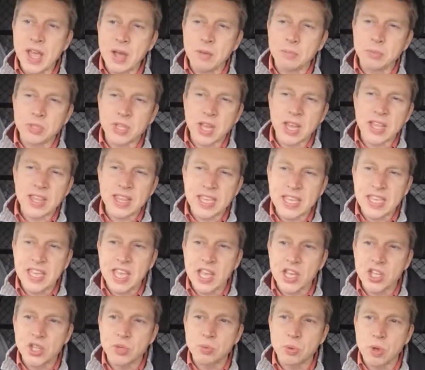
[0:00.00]
help take the
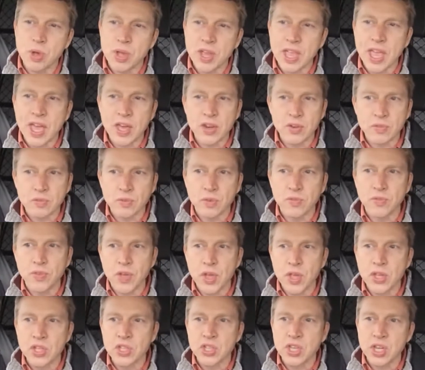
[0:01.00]
guesswork out of
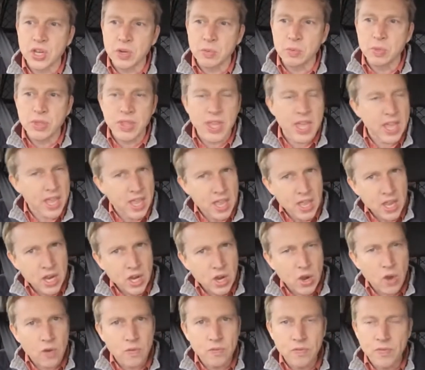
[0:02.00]
reversing with their
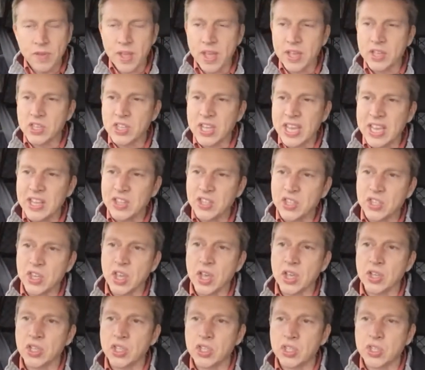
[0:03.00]
convex
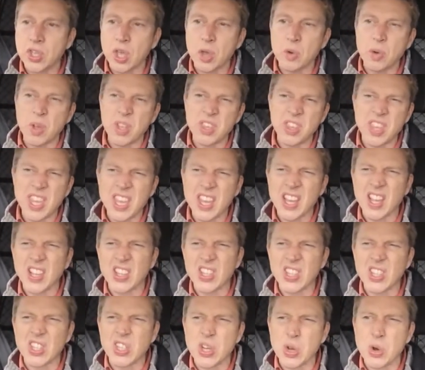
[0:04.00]
inserts, though I think
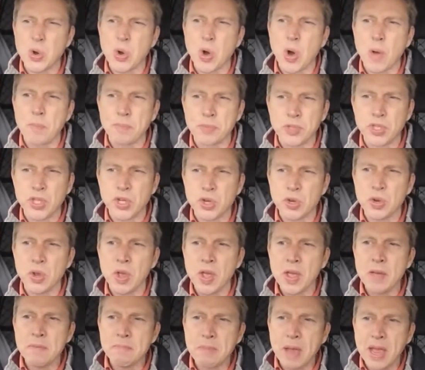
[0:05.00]
I'd still opt to
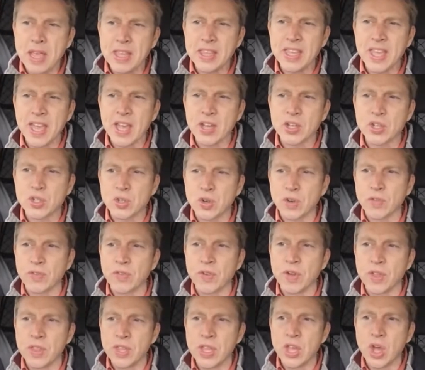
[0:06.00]
pay the extra
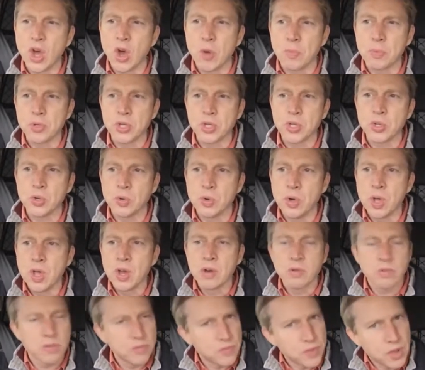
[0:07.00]
for the optional
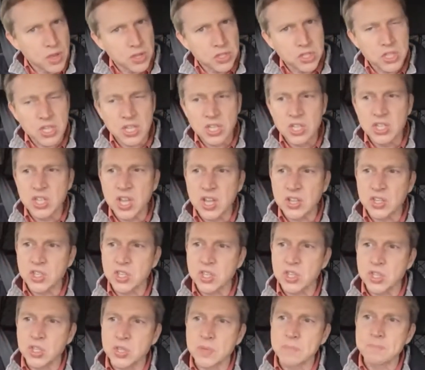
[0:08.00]
reversing
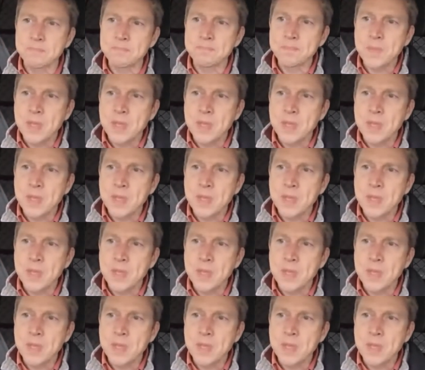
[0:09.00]
sensors.